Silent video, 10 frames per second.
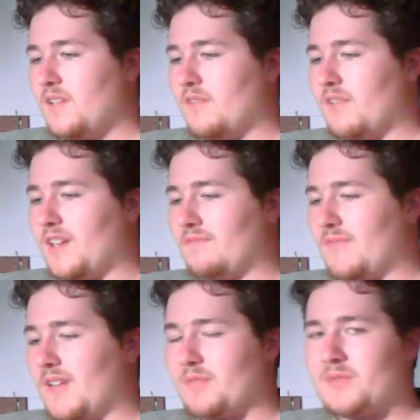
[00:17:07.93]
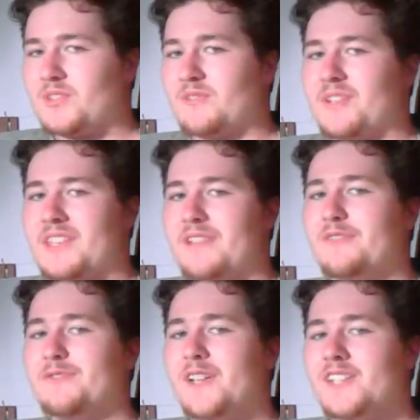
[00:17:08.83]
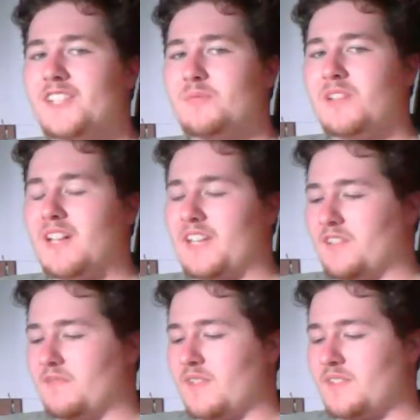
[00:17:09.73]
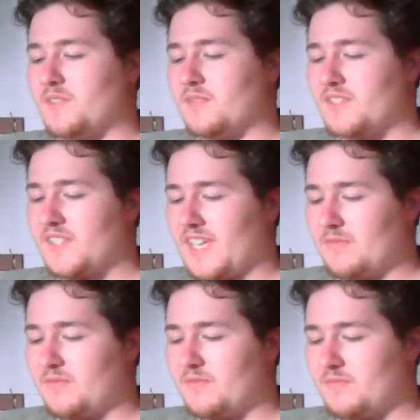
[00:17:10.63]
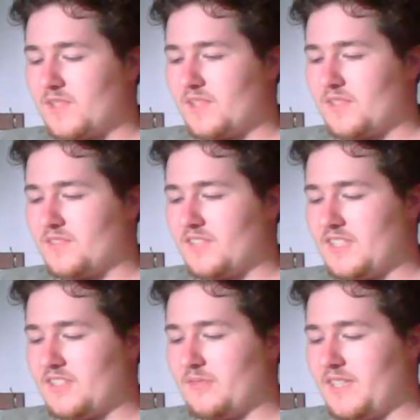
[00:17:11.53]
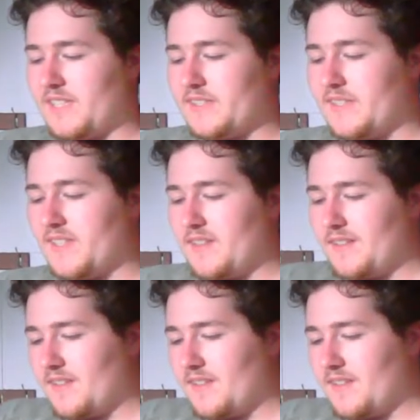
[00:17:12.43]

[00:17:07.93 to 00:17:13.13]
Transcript: Well, I probably should have read that first, but I had no reason to escape, because these two are easy.